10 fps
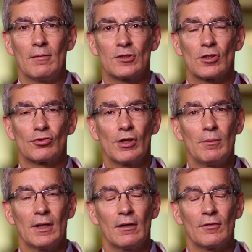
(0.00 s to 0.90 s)
So
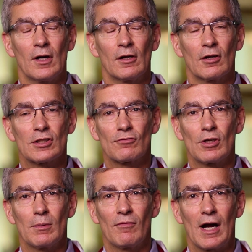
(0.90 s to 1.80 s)
aggressive
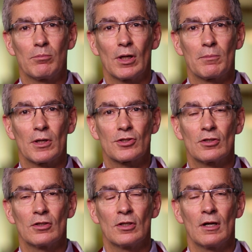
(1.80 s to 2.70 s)
treatment of high blood
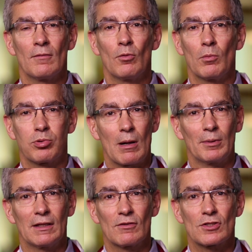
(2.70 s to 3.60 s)
pressure will
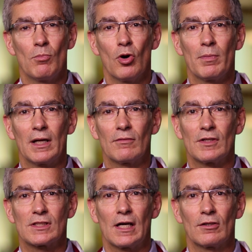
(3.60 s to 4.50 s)
probably give us more
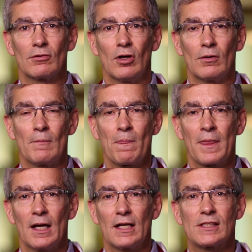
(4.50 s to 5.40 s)
benefits down the road.
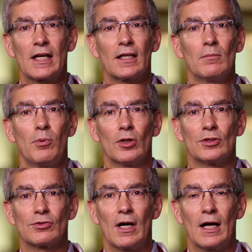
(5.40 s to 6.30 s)
A second
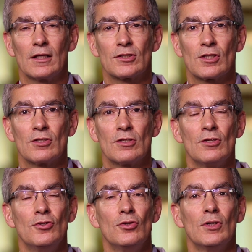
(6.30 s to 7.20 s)
important trial is the
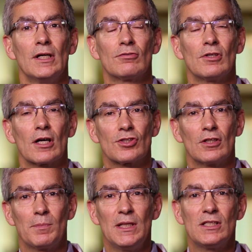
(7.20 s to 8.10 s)
new
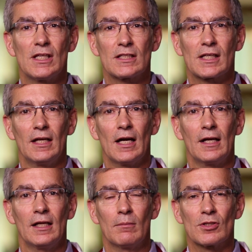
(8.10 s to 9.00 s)
introduction of
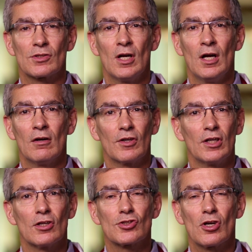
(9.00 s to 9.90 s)
PCSK9 inhibitors. For
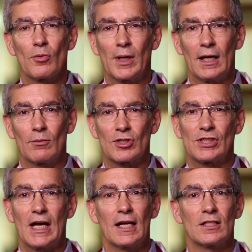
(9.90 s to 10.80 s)
years, all we had were
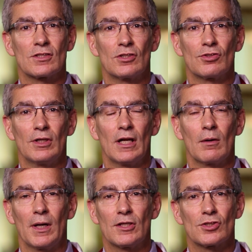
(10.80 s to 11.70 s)
statins to treat our
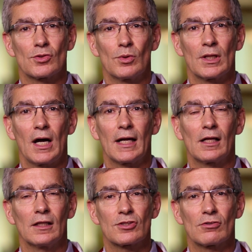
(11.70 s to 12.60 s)
patients with high
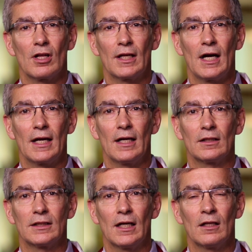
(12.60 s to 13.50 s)
cholesterol and high
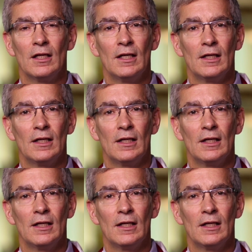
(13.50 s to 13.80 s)
LDL.